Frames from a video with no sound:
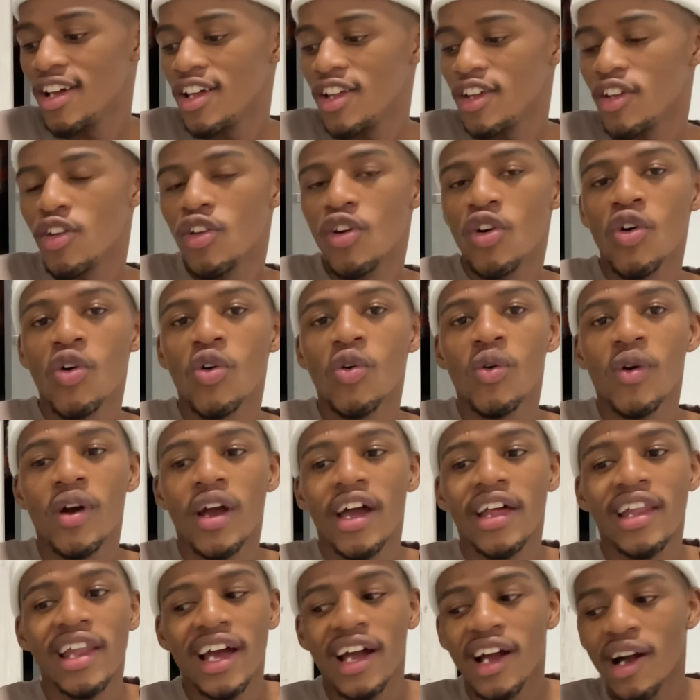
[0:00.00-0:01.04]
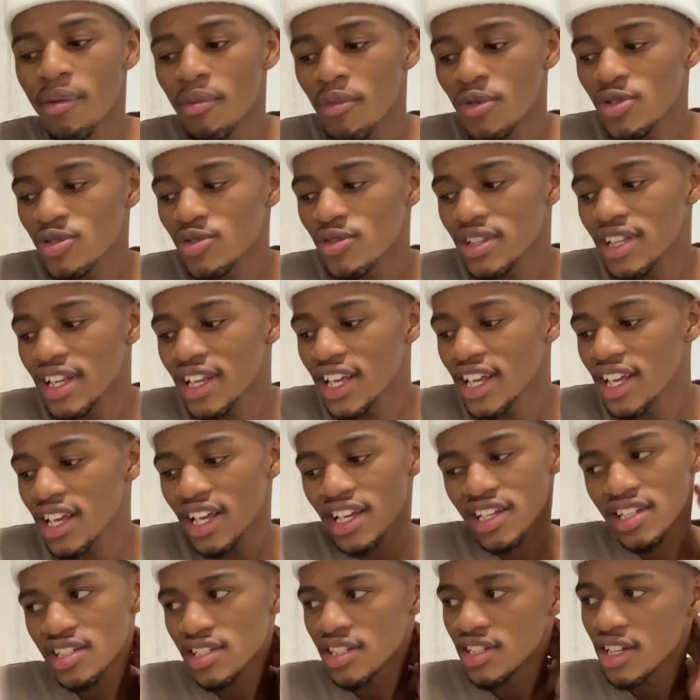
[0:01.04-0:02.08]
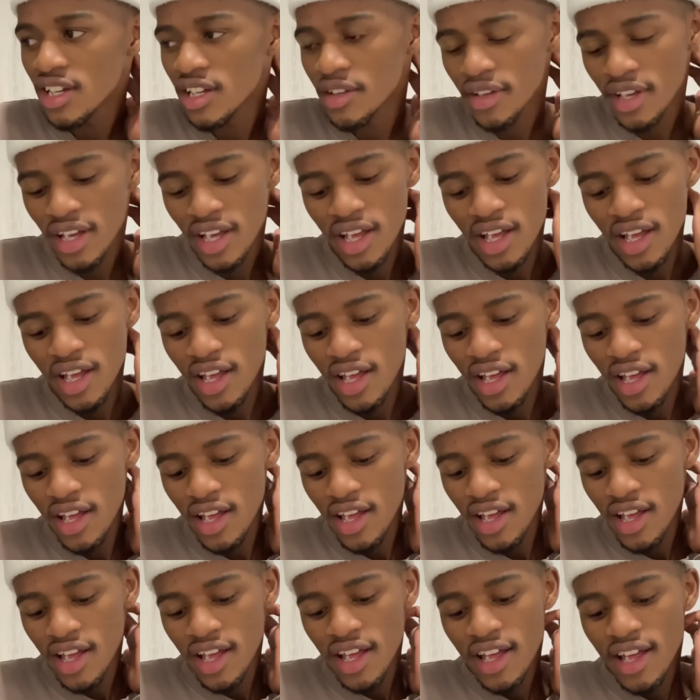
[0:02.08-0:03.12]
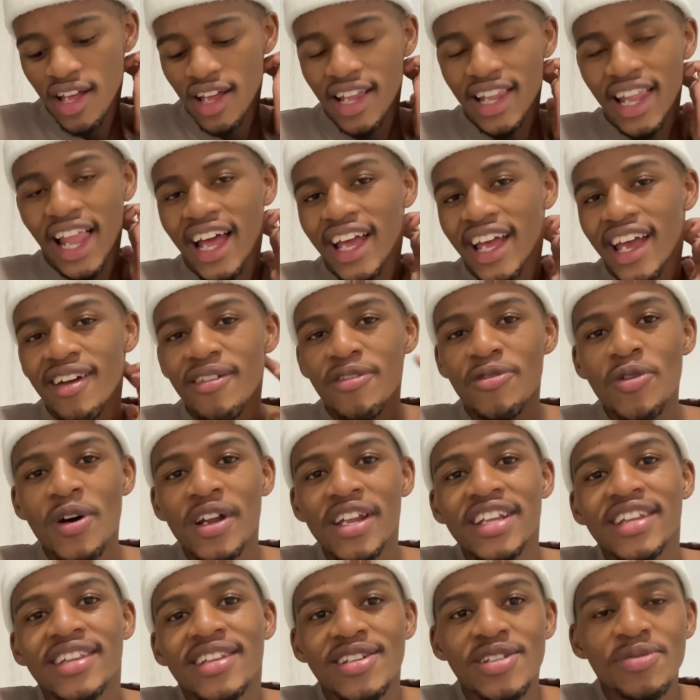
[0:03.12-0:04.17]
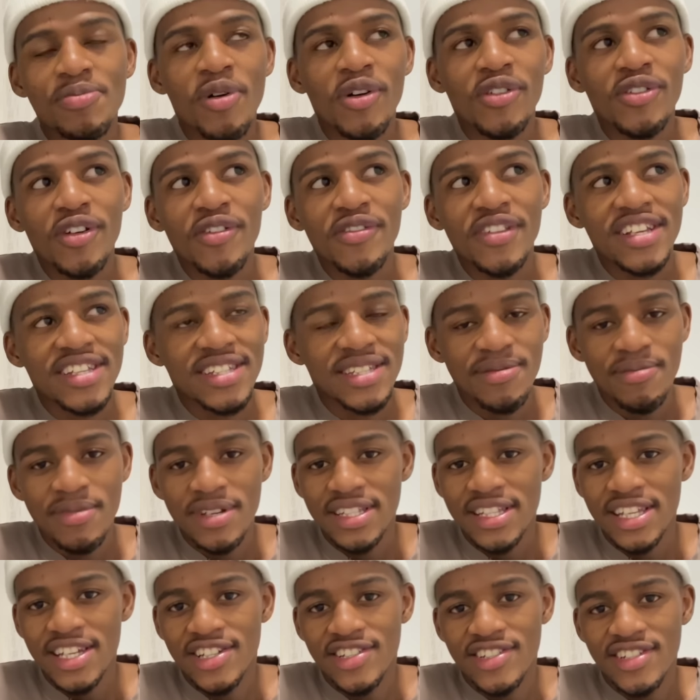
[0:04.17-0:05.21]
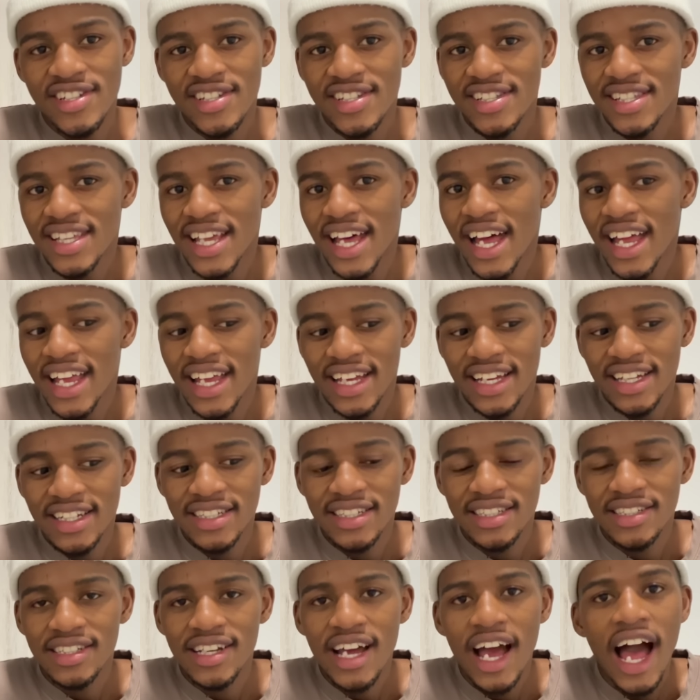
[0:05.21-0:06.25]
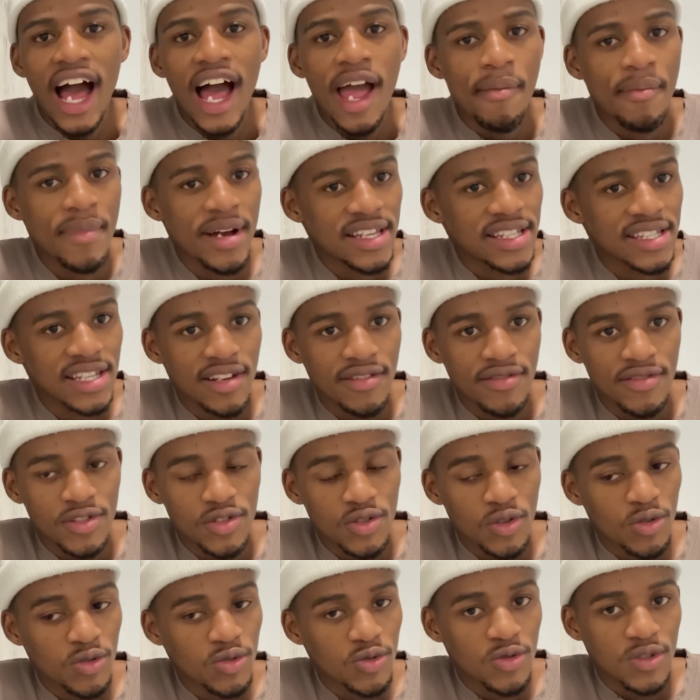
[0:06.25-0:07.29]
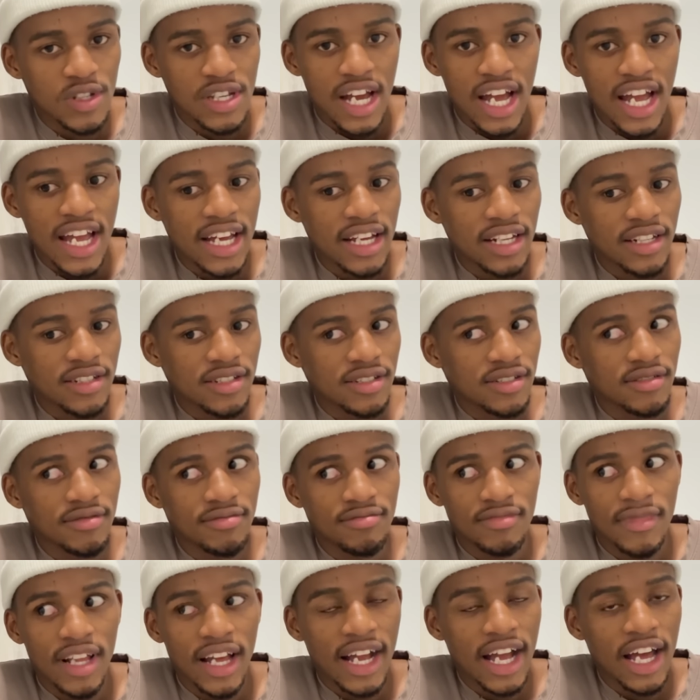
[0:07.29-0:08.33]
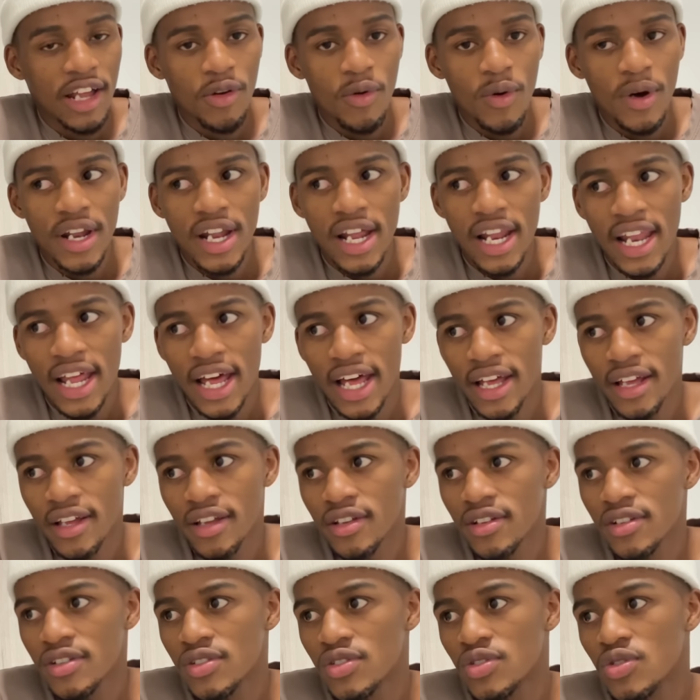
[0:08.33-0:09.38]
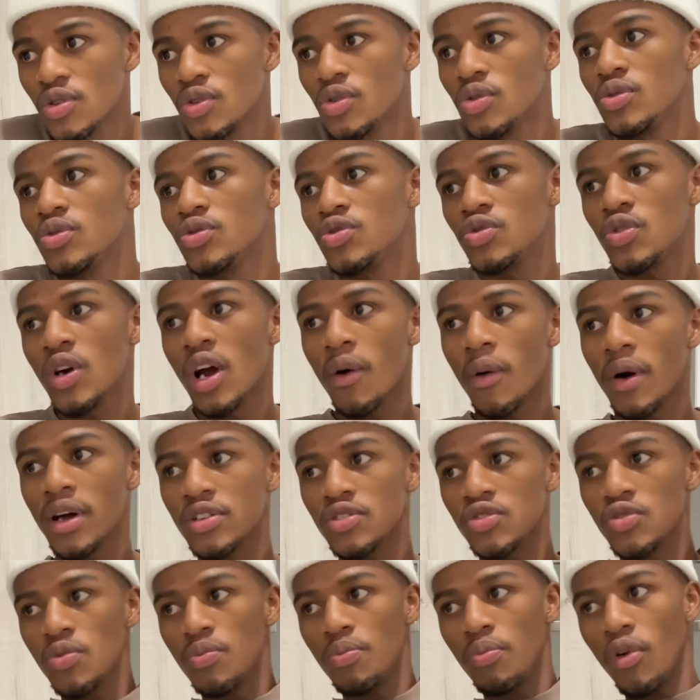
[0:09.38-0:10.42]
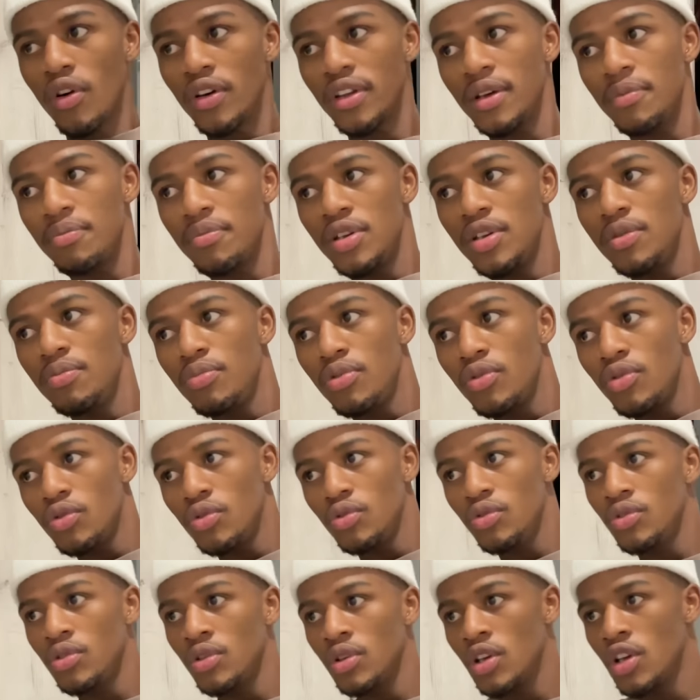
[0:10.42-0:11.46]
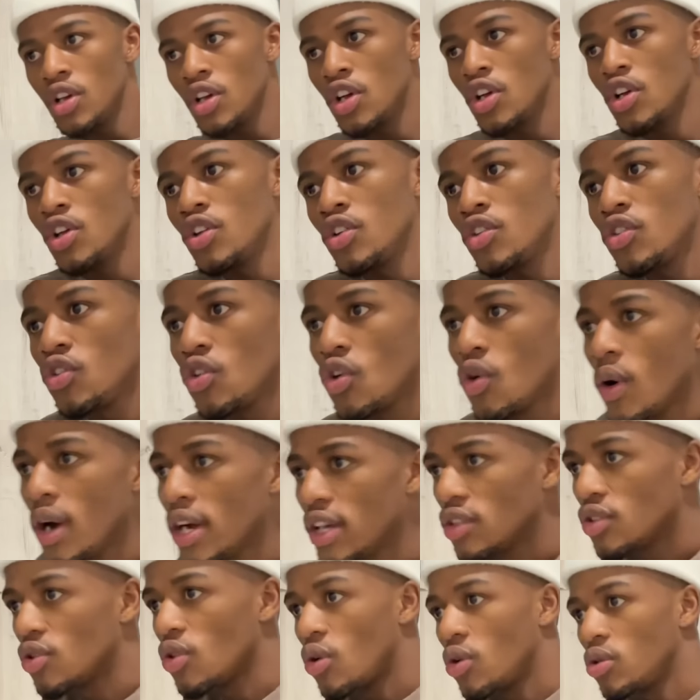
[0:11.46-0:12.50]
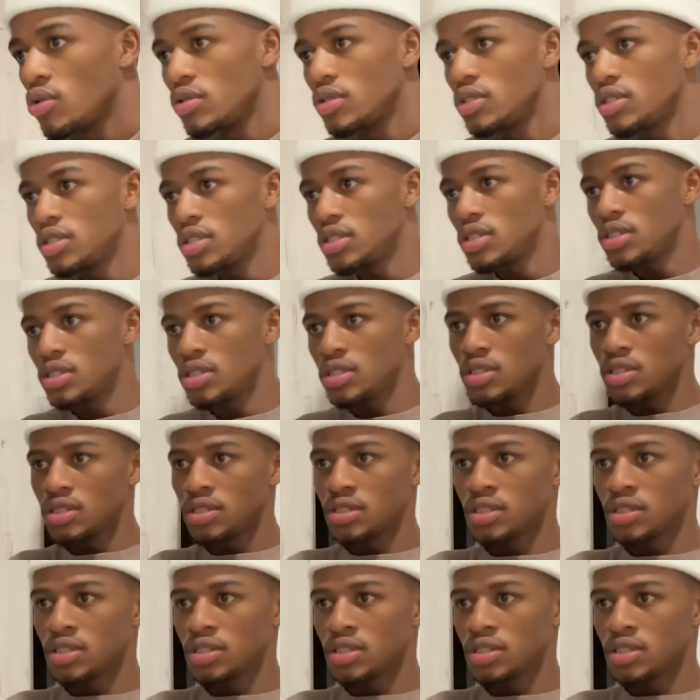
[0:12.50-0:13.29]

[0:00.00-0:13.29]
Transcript: No. And, like, I'm also thinking, like, everyone at this point of the semester is just tired. I myself is also tired. Like, I don't want to lie. So, do I want to bother people? No, I don't.